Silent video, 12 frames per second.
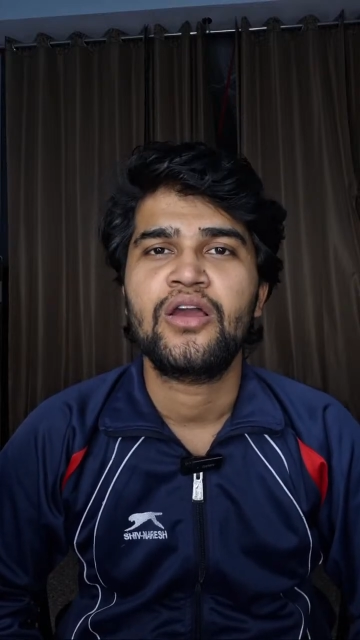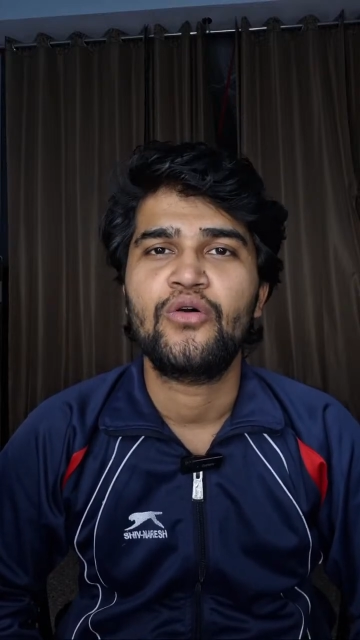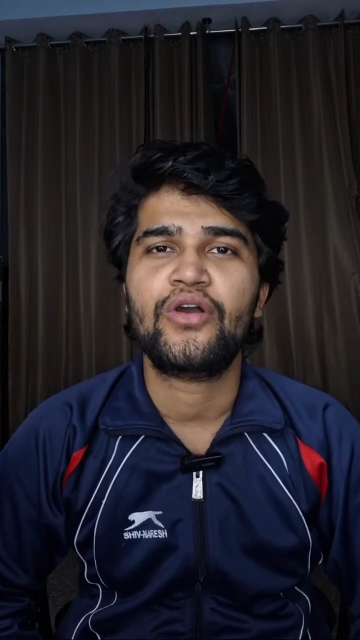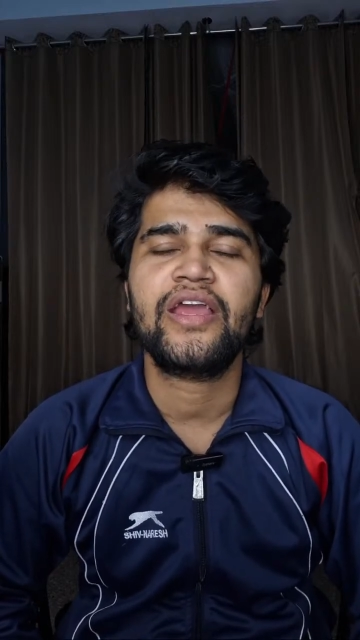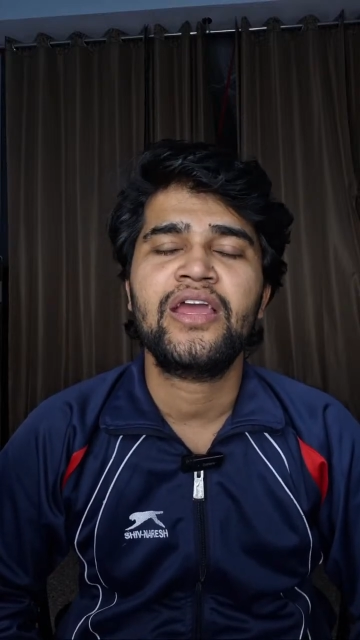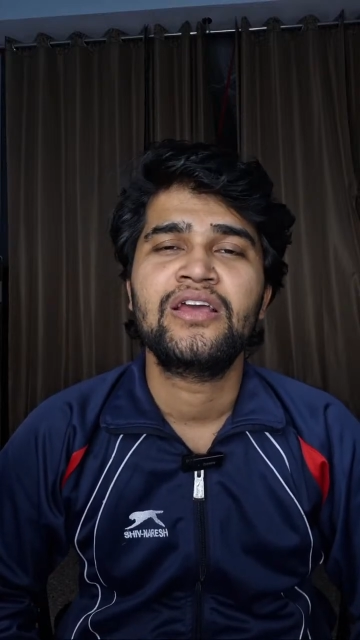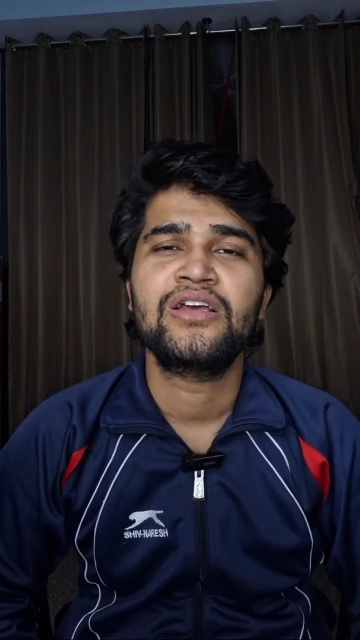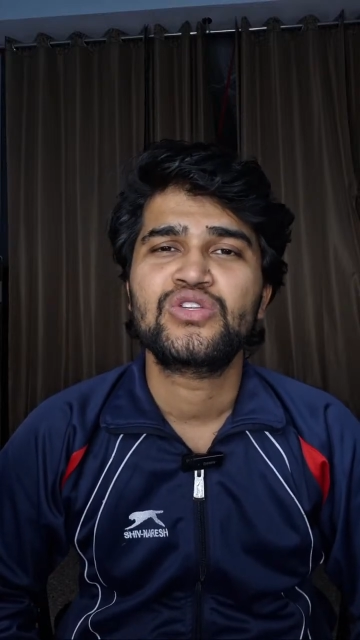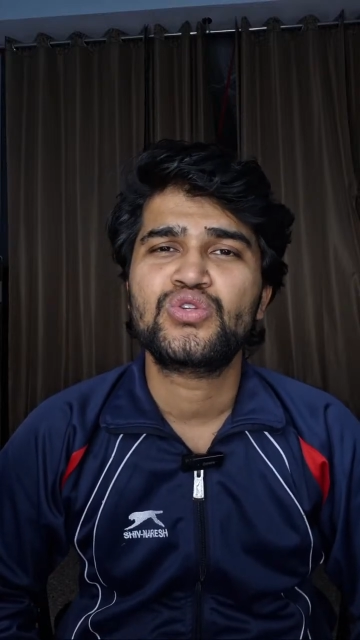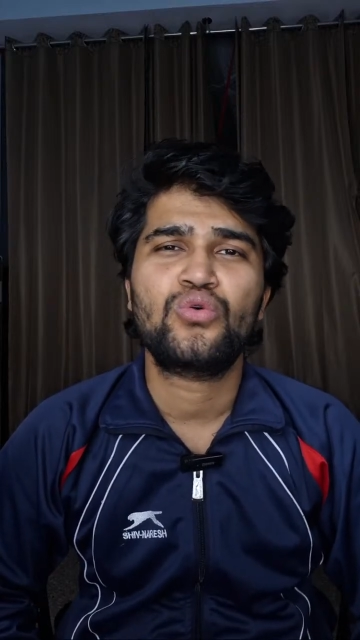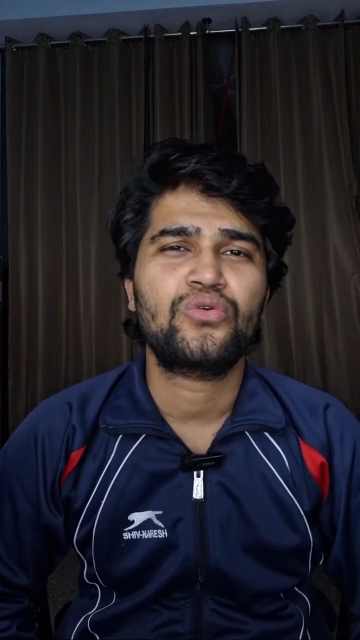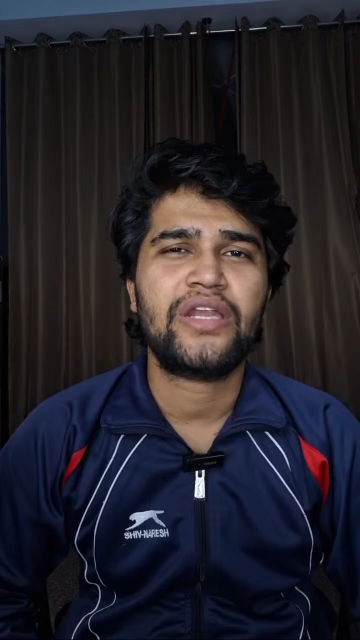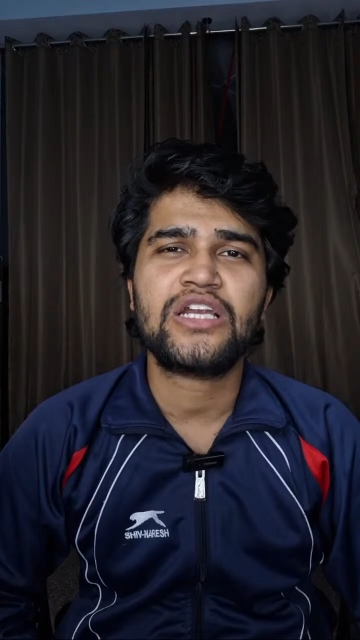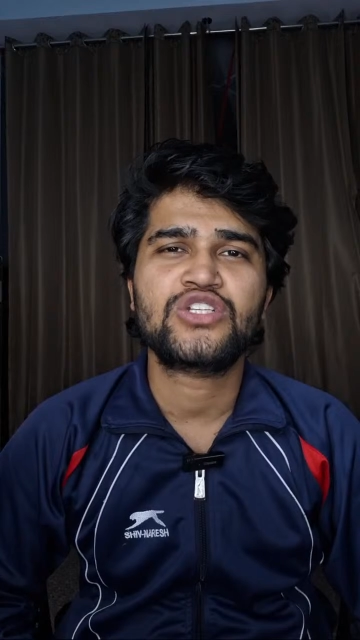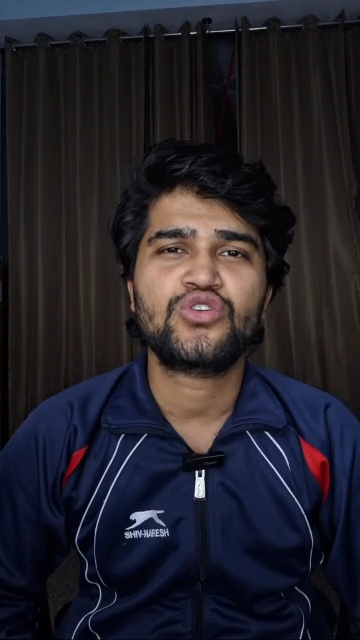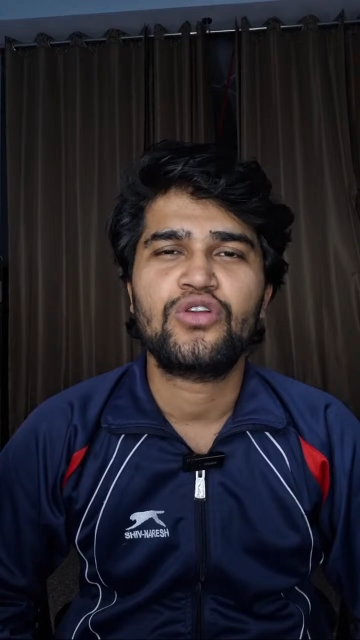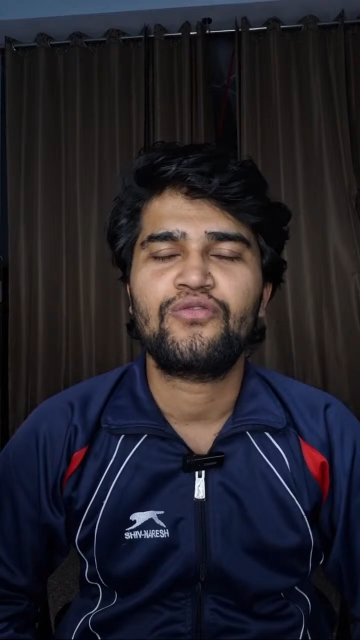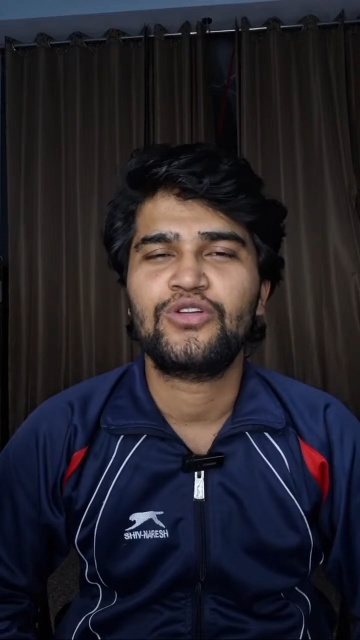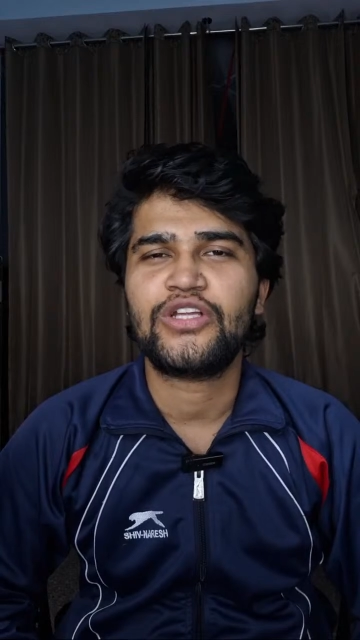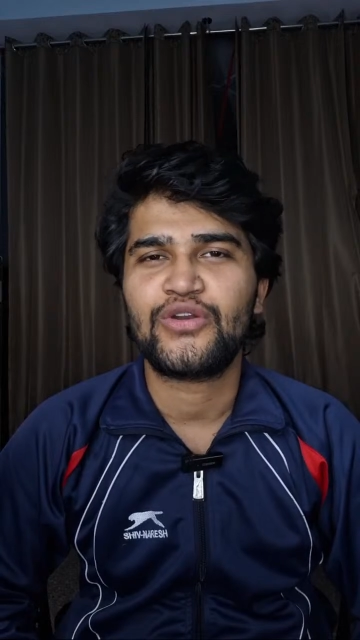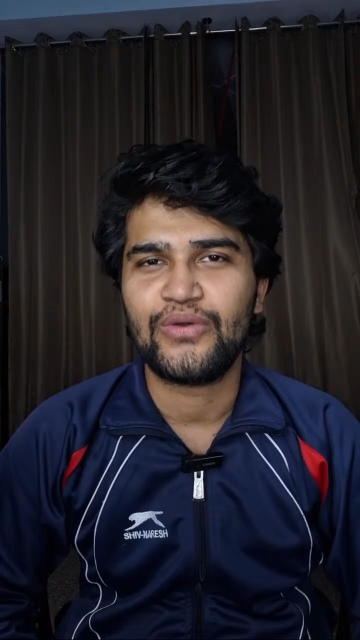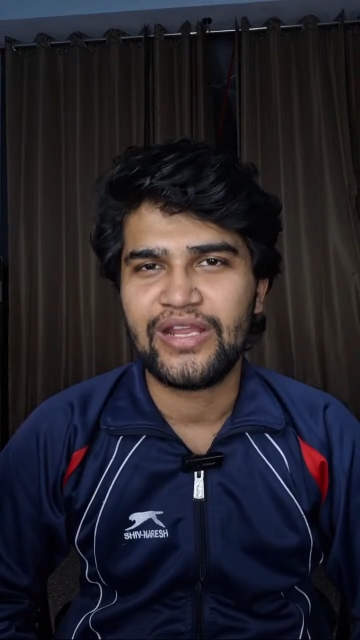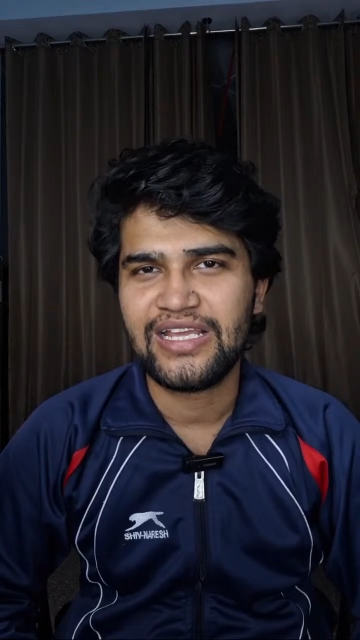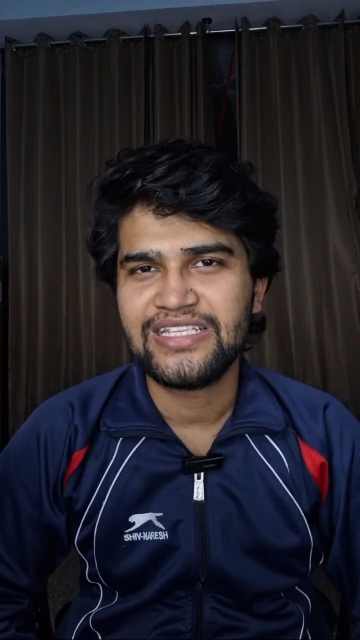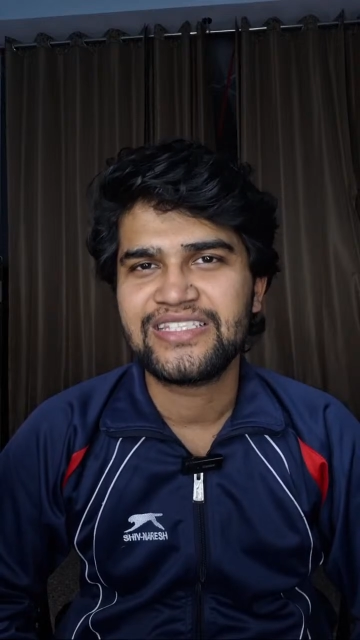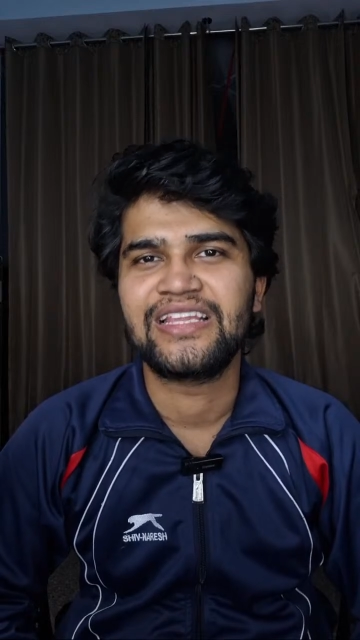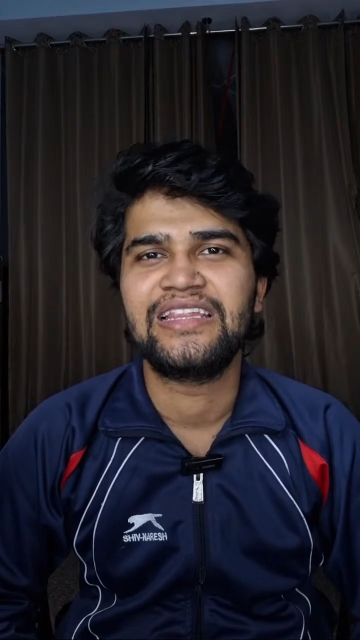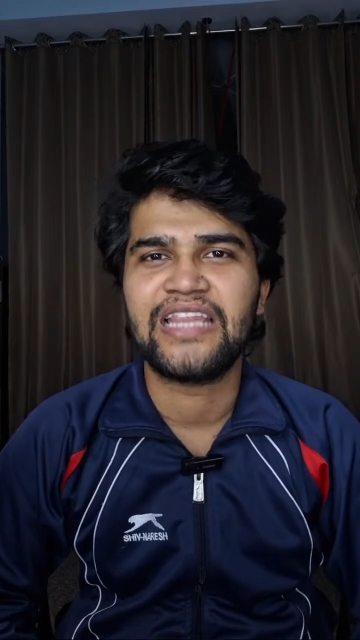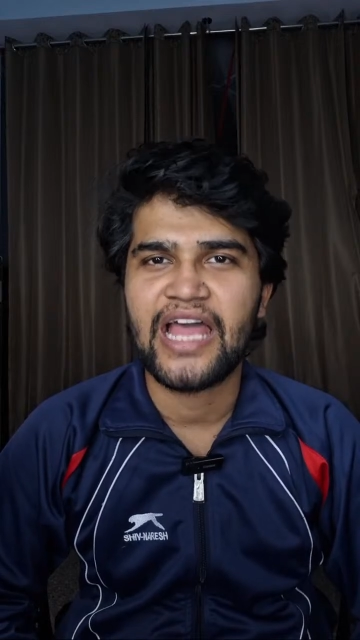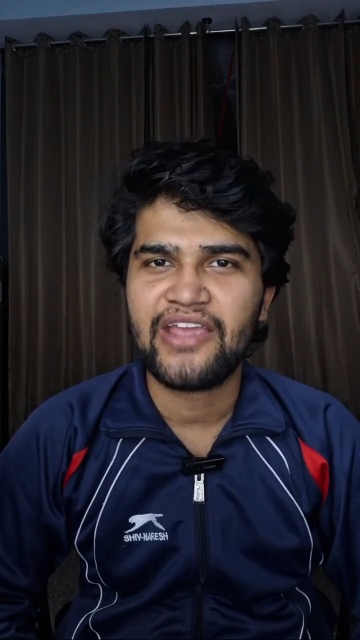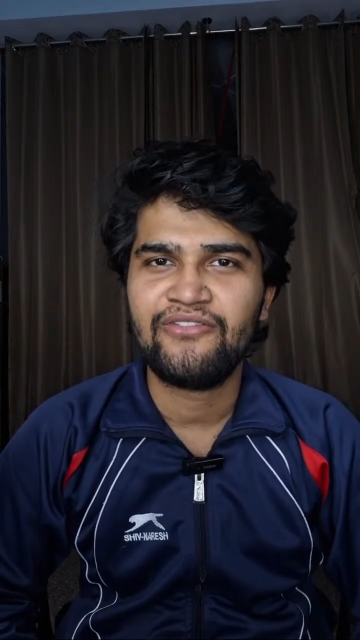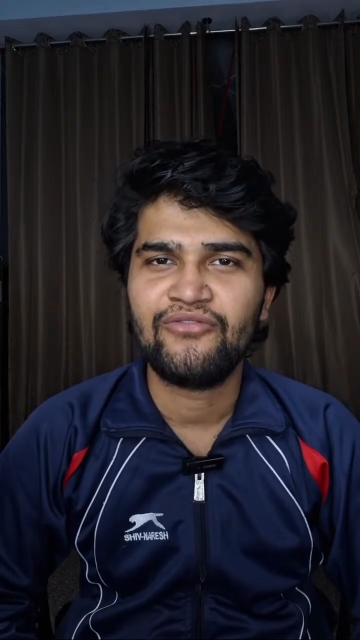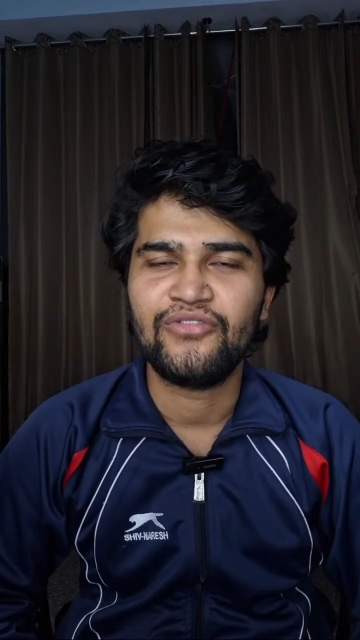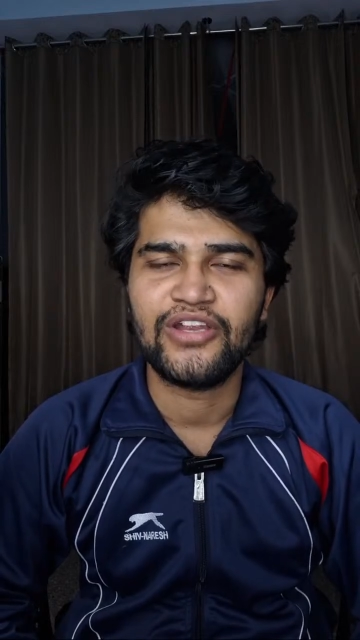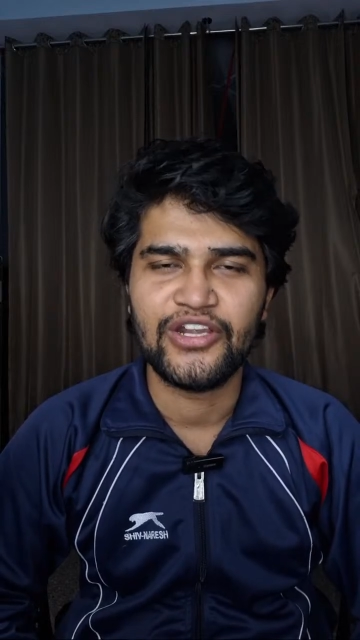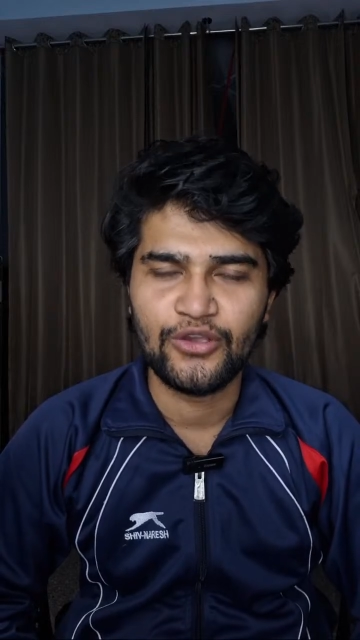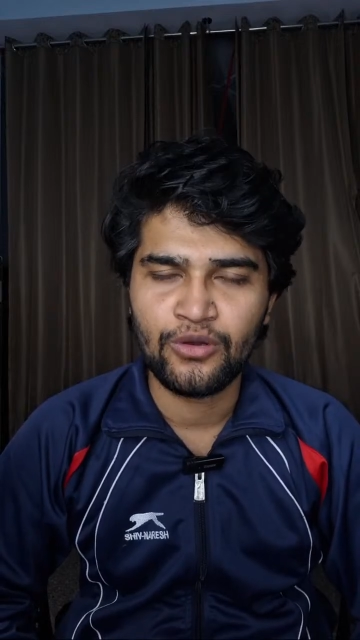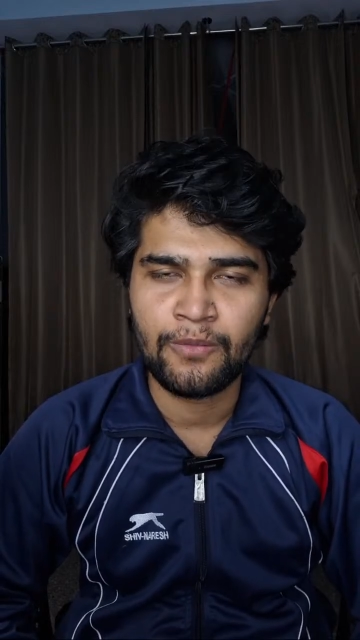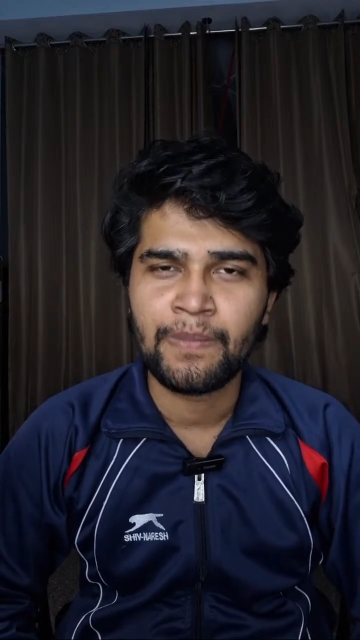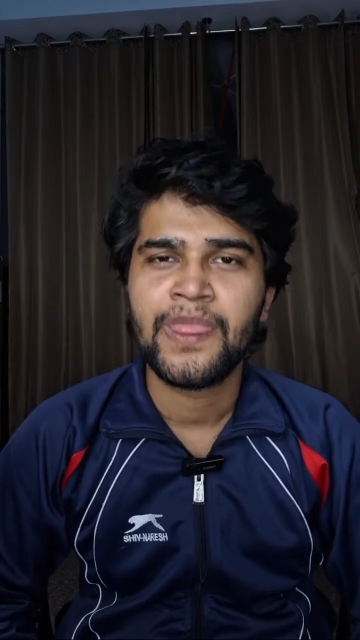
Okay, so that's all for the today's live video.